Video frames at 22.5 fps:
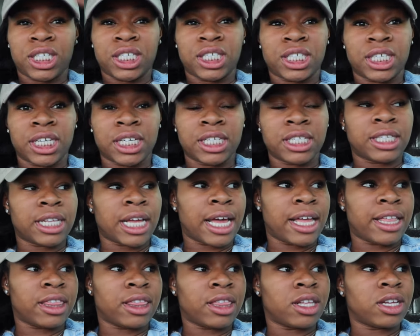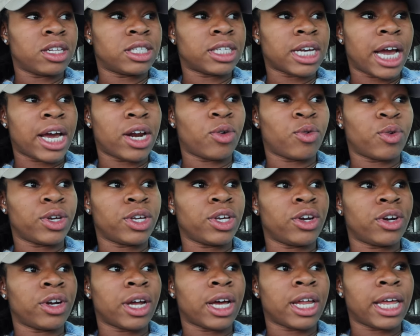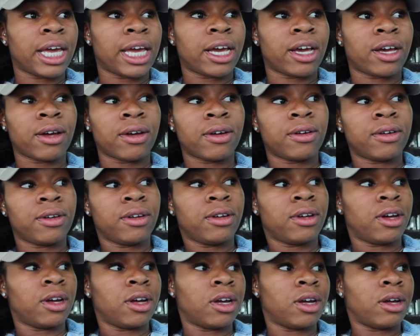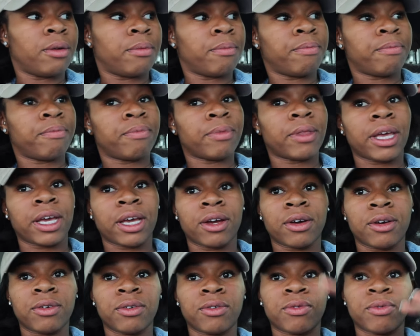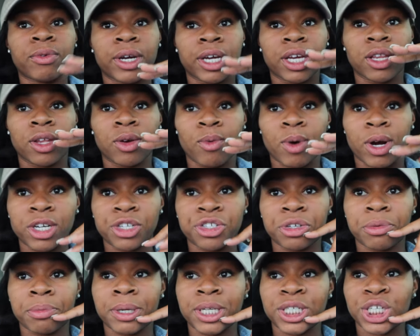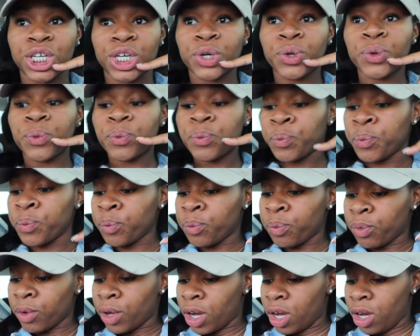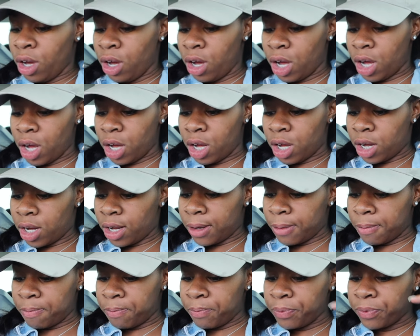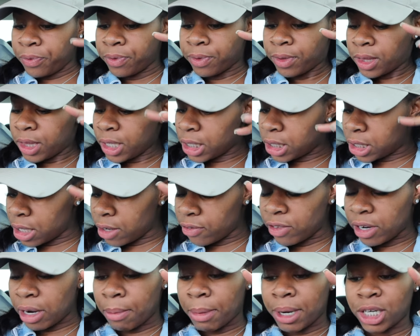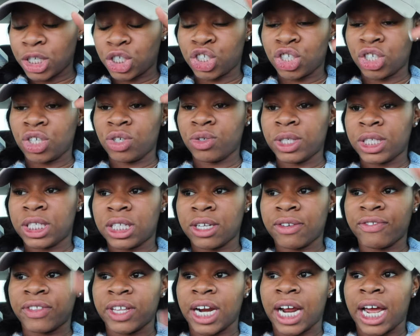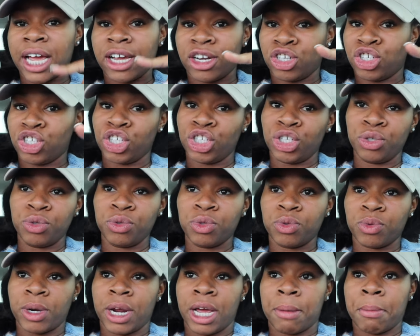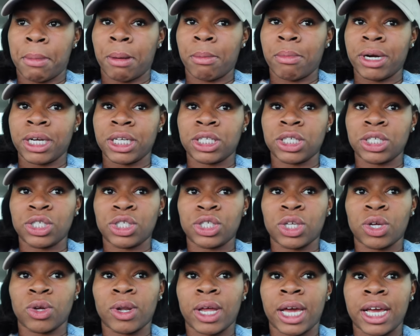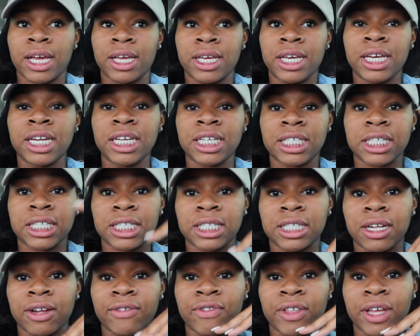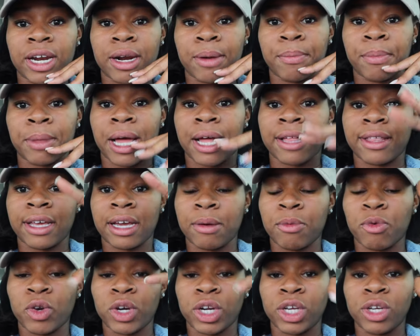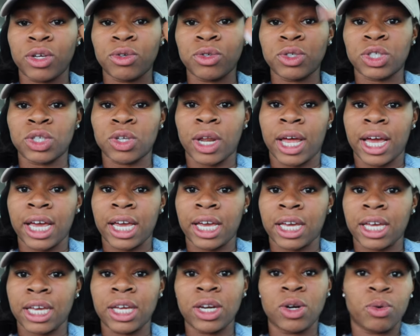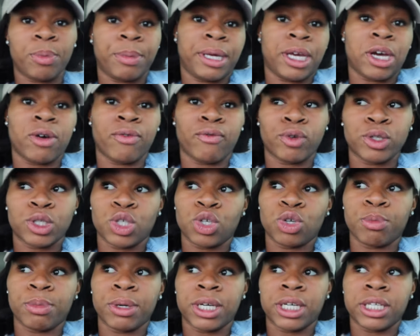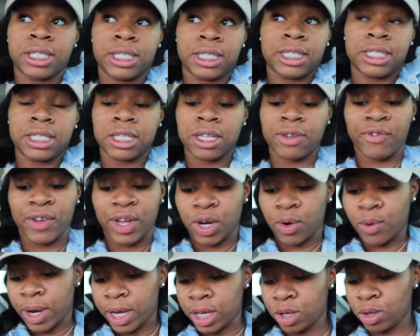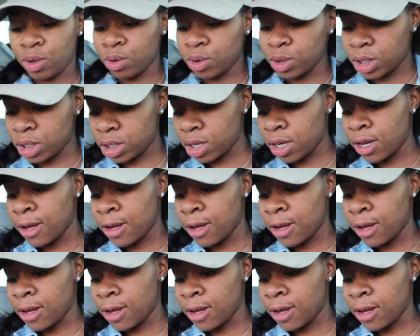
it says that in the title and you're not like um, like a regular watcher of my channel um the stuff that i'm about to show you is stuff that i actually use when i have my braces so like it isn't stuff that i'm i think want to use so like it'll be helpful to you because this stuff i know i use